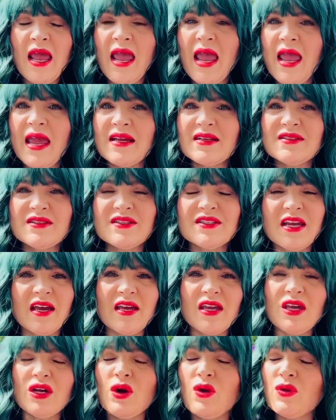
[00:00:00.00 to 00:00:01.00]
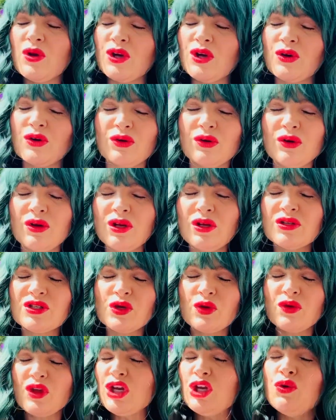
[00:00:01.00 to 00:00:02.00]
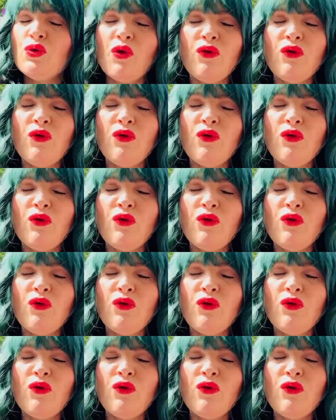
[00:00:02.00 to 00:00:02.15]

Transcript: And, uh, you know, you're, so then you